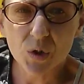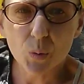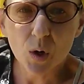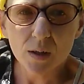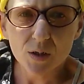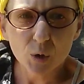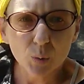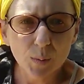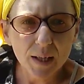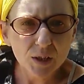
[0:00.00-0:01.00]
You want to
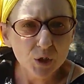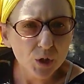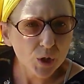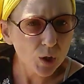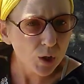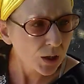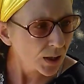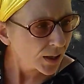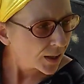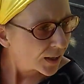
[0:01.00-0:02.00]
make sure
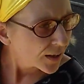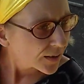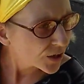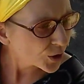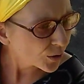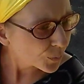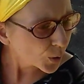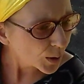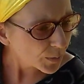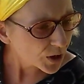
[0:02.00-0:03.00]
that you have
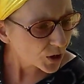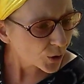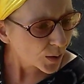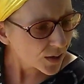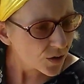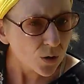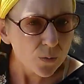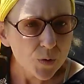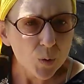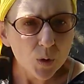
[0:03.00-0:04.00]
pretty much a trained
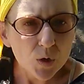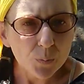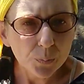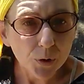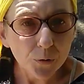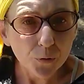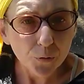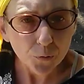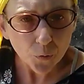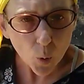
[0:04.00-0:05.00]
service horse
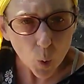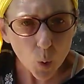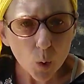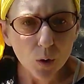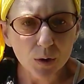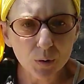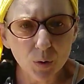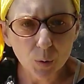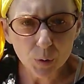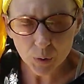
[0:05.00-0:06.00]
before you
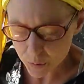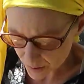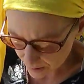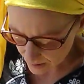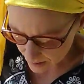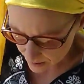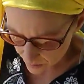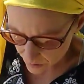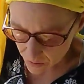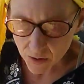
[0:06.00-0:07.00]
go using
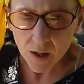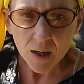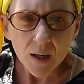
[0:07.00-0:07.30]
this.